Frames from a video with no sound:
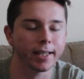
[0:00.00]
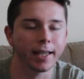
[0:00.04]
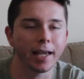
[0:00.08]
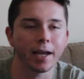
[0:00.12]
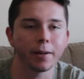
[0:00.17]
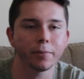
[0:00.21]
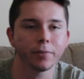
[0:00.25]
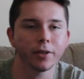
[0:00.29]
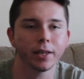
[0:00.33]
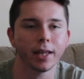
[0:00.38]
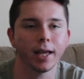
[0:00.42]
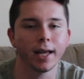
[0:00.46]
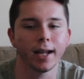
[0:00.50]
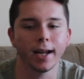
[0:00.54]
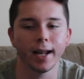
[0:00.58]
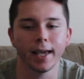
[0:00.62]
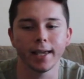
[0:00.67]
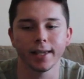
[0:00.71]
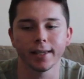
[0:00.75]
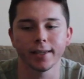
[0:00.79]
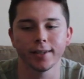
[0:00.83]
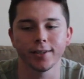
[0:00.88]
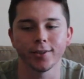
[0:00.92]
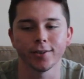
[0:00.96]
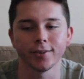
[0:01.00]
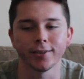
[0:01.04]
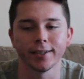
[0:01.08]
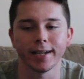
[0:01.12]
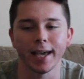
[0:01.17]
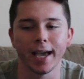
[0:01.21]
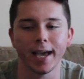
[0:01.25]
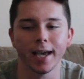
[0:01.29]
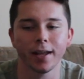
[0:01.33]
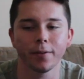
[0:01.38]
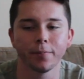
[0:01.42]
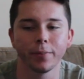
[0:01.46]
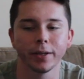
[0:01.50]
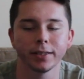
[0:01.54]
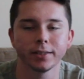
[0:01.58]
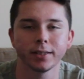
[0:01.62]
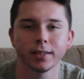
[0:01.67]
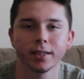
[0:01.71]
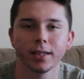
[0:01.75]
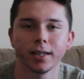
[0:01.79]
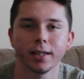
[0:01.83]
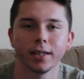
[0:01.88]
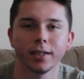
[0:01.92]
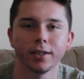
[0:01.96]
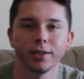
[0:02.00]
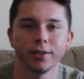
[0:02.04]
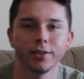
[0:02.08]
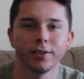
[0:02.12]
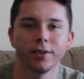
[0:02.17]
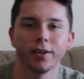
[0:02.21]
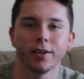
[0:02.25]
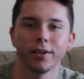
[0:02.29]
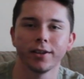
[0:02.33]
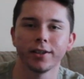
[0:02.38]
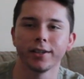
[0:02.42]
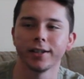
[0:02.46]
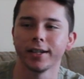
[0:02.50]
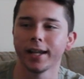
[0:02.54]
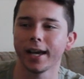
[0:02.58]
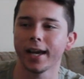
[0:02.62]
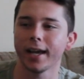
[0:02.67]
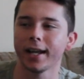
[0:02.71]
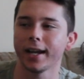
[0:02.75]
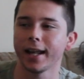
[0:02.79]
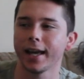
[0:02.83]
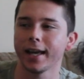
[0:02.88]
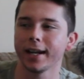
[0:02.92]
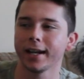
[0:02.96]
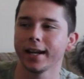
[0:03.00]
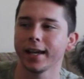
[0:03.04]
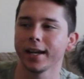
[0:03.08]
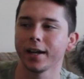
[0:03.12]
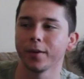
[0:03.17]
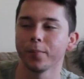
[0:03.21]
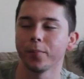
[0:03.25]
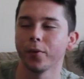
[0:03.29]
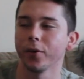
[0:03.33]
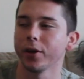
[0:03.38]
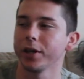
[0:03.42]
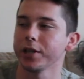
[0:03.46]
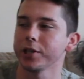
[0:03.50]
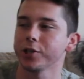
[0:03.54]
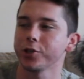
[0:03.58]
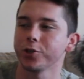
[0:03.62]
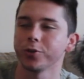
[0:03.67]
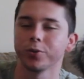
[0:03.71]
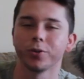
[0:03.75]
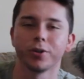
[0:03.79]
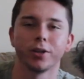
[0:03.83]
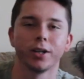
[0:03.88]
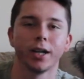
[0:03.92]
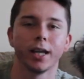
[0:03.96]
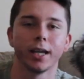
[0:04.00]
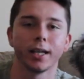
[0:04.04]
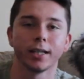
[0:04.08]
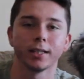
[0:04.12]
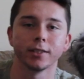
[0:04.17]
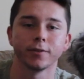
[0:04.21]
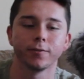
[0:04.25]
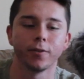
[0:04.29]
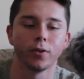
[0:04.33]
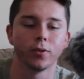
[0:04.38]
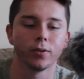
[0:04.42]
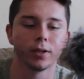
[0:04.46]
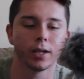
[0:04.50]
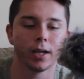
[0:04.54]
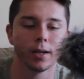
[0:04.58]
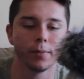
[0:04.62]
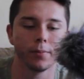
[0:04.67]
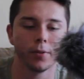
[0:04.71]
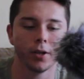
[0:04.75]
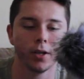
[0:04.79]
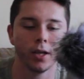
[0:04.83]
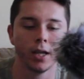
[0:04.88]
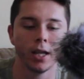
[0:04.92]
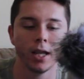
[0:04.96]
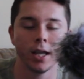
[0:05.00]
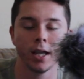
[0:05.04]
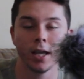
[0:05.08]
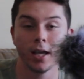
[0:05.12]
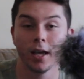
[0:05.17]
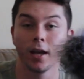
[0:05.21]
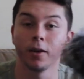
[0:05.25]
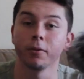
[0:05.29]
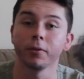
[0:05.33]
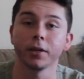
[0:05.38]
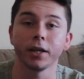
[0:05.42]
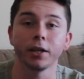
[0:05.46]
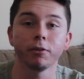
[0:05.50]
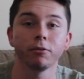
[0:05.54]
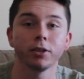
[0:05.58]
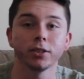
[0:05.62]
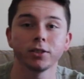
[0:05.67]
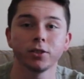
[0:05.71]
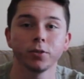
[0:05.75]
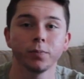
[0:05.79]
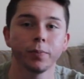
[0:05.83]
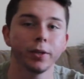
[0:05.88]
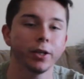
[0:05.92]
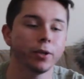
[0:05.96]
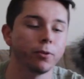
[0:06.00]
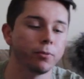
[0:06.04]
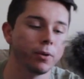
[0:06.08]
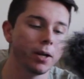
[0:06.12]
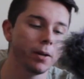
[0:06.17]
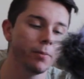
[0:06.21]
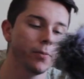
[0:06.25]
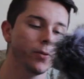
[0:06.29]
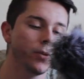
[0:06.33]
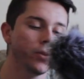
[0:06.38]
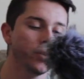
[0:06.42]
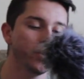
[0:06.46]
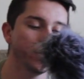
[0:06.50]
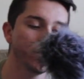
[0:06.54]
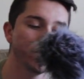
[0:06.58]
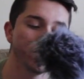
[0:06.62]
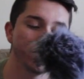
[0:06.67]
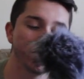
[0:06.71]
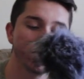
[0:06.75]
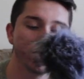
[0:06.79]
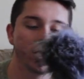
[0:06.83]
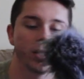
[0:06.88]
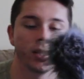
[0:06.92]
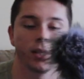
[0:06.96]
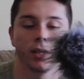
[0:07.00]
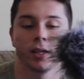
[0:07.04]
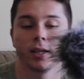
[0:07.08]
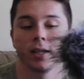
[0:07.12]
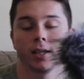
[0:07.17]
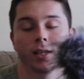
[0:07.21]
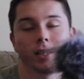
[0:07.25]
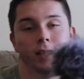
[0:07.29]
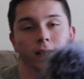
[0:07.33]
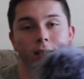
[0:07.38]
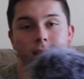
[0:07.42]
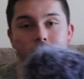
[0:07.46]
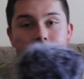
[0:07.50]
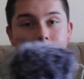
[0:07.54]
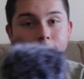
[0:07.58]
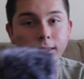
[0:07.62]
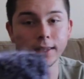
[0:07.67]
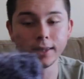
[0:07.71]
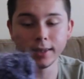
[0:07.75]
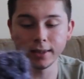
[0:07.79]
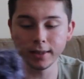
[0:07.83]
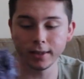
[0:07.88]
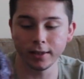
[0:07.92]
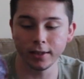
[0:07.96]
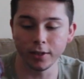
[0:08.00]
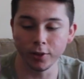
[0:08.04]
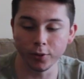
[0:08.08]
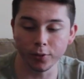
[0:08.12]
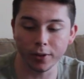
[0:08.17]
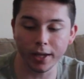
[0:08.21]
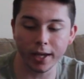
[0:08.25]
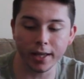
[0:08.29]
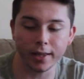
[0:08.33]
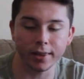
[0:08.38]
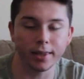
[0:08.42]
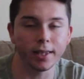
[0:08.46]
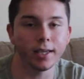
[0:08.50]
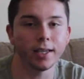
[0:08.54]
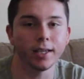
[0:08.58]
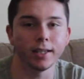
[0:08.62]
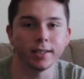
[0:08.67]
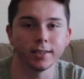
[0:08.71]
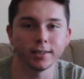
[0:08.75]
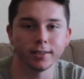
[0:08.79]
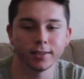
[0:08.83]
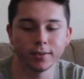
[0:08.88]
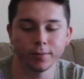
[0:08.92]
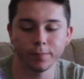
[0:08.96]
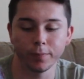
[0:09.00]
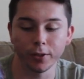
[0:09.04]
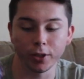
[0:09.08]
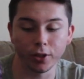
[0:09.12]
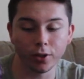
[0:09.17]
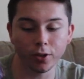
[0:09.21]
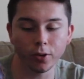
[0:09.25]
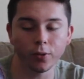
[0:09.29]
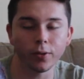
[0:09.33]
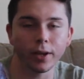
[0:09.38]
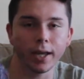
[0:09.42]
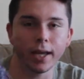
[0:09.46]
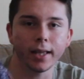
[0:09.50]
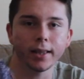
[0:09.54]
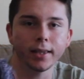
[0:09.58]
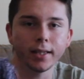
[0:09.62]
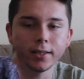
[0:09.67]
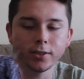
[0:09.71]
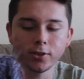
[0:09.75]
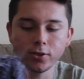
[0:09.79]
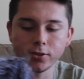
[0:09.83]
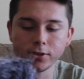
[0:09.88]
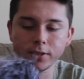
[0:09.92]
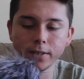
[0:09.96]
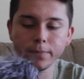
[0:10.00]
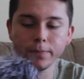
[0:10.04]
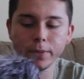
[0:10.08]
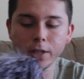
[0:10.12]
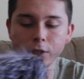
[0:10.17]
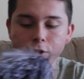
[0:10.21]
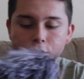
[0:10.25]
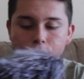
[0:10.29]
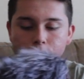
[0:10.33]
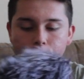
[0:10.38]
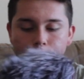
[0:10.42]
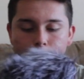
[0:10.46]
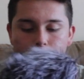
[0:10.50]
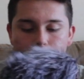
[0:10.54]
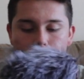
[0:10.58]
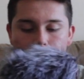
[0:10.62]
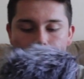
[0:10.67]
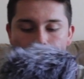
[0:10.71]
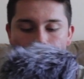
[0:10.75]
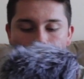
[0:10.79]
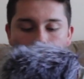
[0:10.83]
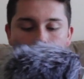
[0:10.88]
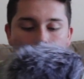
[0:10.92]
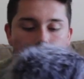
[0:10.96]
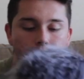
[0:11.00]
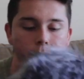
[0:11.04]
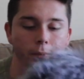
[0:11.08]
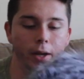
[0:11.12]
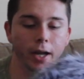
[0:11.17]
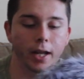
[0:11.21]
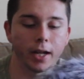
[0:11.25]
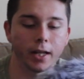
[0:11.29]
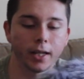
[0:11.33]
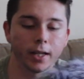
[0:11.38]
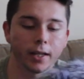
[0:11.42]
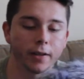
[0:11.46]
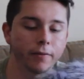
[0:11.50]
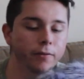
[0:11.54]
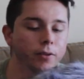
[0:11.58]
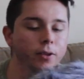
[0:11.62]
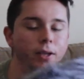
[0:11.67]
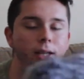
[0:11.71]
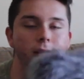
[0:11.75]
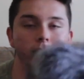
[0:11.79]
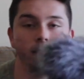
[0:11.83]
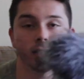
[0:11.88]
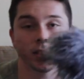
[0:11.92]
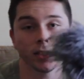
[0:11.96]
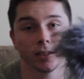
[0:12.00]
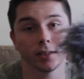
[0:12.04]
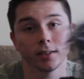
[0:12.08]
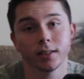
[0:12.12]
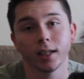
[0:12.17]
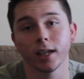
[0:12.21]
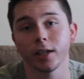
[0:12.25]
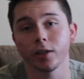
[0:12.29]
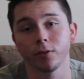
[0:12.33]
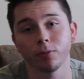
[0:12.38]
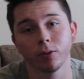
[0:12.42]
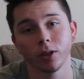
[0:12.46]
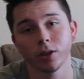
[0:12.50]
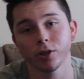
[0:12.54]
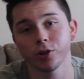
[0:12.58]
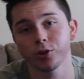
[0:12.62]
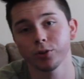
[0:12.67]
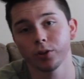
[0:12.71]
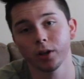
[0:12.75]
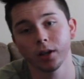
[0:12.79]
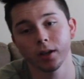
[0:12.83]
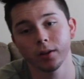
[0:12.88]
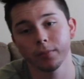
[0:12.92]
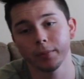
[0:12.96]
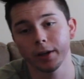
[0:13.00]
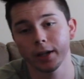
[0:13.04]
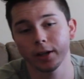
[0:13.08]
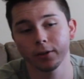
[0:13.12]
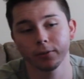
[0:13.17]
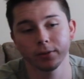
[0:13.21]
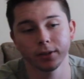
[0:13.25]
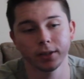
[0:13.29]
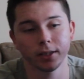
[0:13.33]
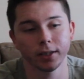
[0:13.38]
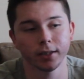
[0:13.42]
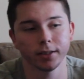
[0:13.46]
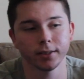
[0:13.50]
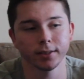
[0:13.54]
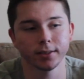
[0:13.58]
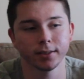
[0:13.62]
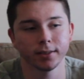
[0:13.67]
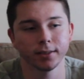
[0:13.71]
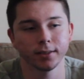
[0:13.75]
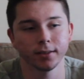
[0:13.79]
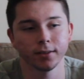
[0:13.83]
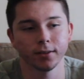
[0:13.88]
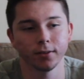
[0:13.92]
the camera that like your dad, basically, you know how your dad had like a point and shoot or like his phone camera, and when he wants to be a rebel, you get these, but you don't get these to simply shoot automatic. If you get this and you want to shoot automatic with this,